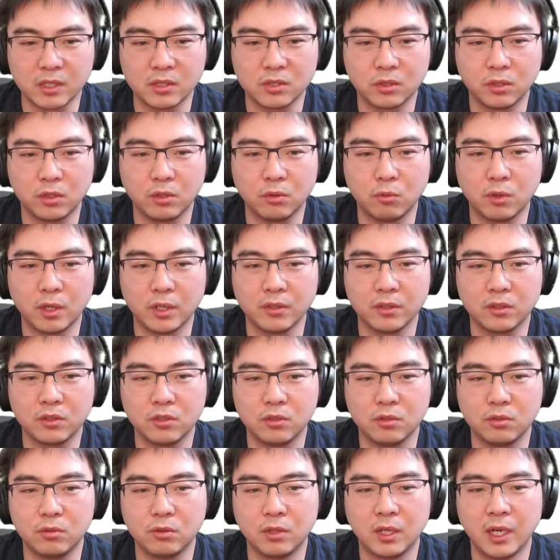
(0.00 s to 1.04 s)
So you want
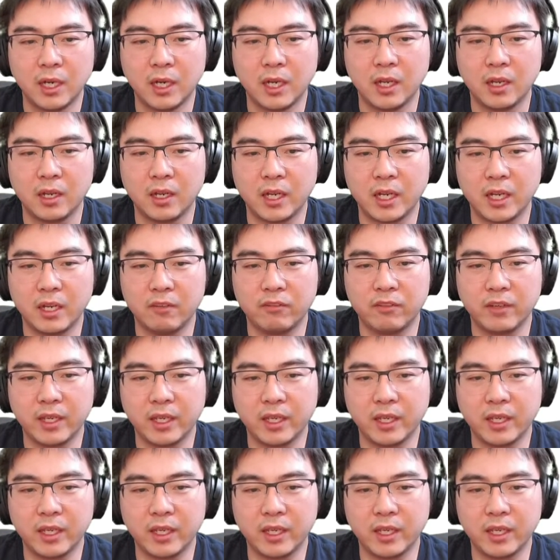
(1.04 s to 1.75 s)
to have